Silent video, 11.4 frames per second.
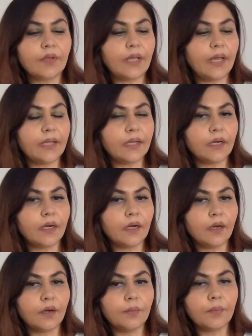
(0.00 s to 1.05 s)
like
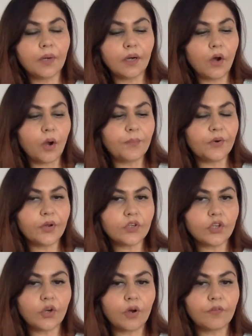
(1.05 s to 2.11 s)
a
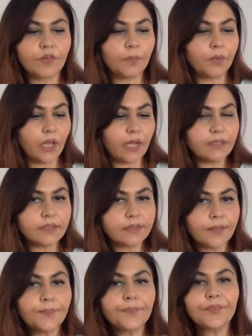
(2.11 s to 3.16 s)
operation of a plus,
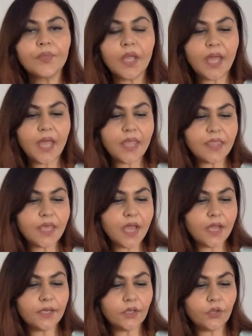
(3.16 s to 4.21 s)
and
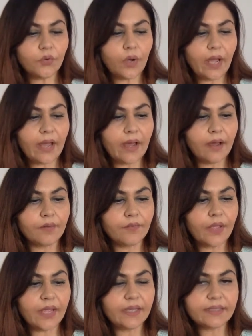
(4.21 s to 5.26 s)
then you have
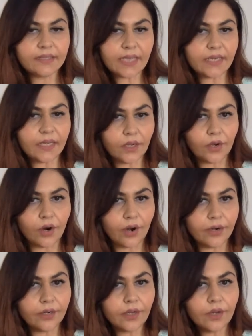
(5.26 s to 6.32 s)
a setting
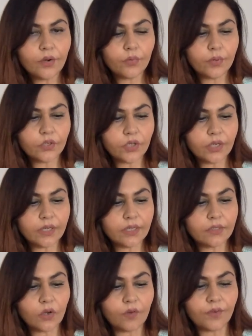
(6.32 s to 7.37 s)
card which
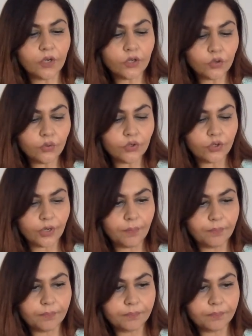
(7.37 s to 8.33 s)
is of a canoe trip,